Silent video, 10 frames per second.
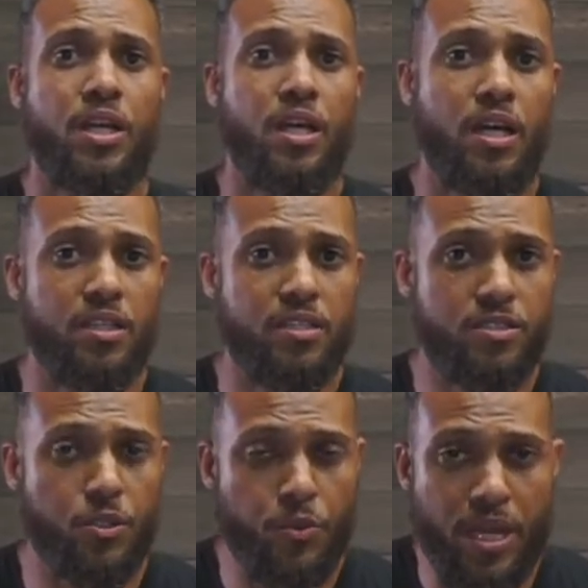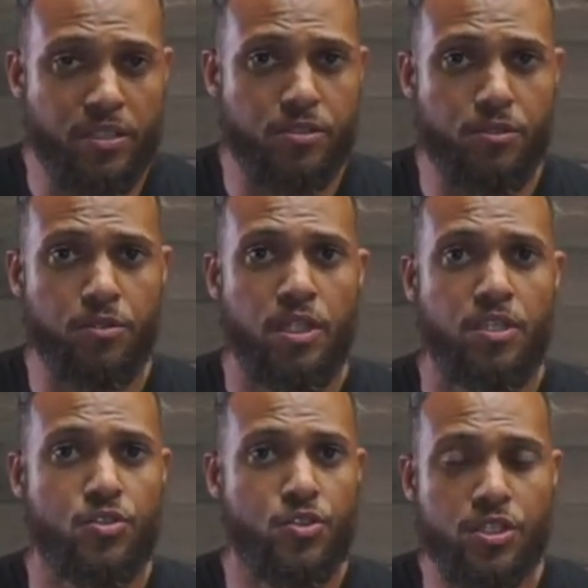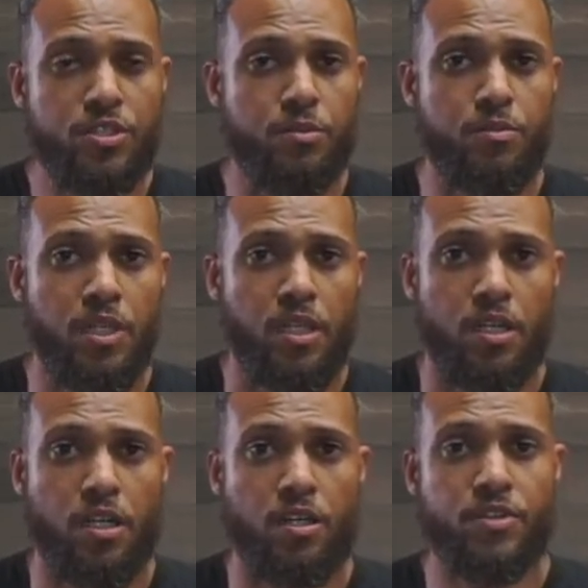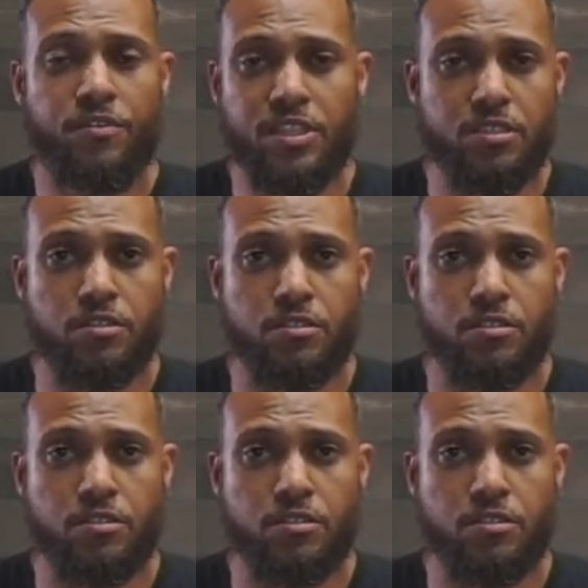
a tyrannical system of governance.